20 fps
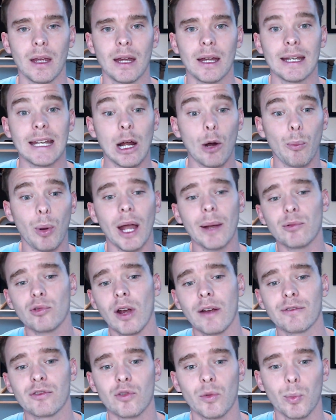Now,
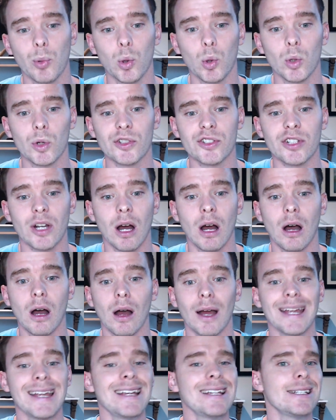Pipedrive's reports
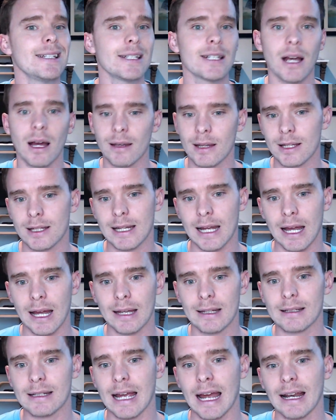are easy to
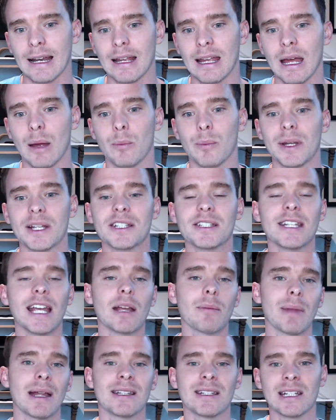understand and can be
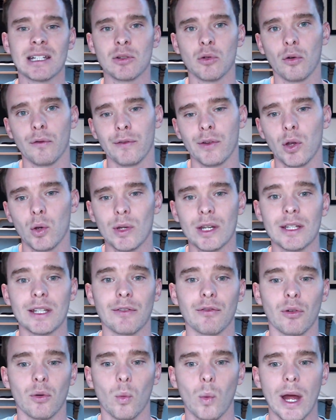segmented or viewed in
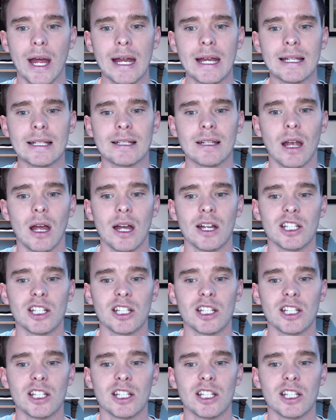different ways,